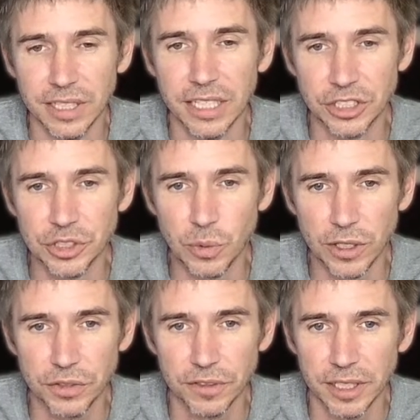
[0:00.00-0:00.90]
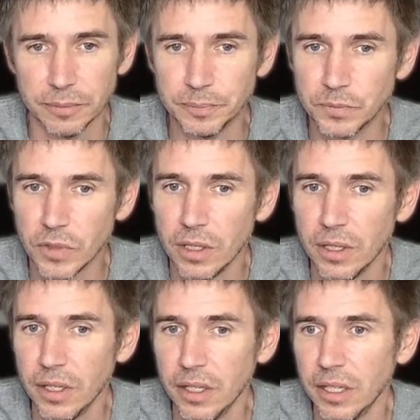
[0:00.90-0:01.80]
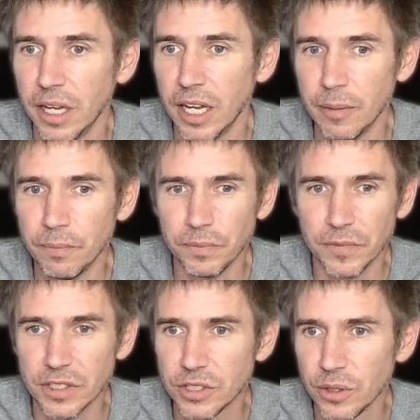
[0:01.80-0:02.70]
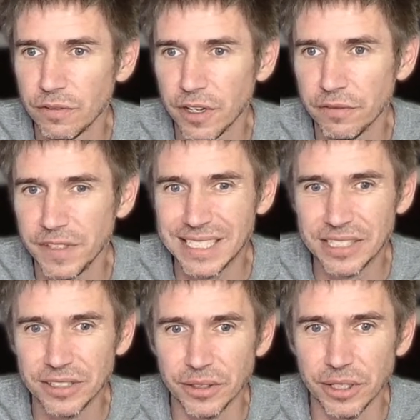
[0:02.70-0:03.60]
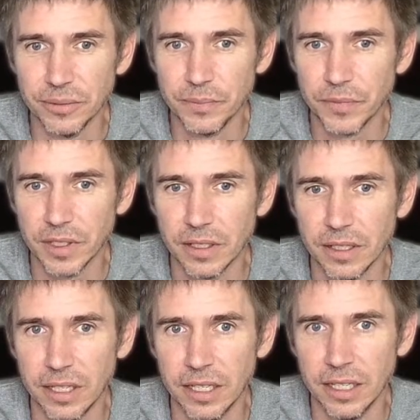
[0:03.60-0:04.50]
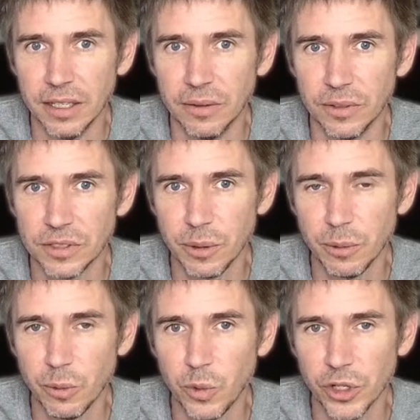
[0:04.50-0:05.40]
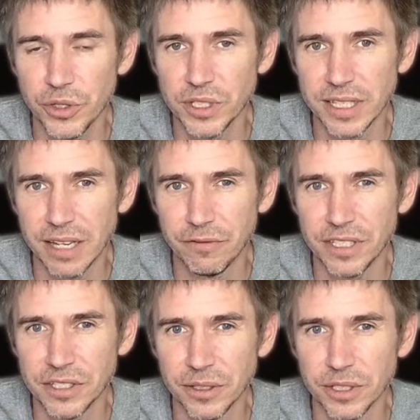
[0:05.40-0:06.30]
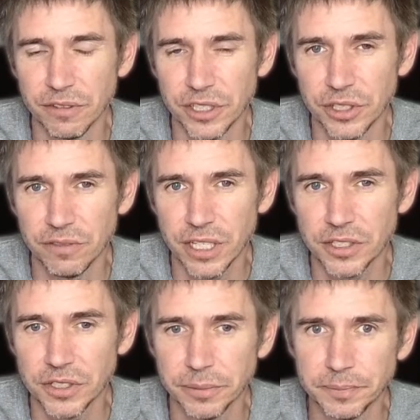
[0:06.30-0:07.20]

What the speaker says: It just works for now. So the var v0 though, so we're using that v0 as the return register.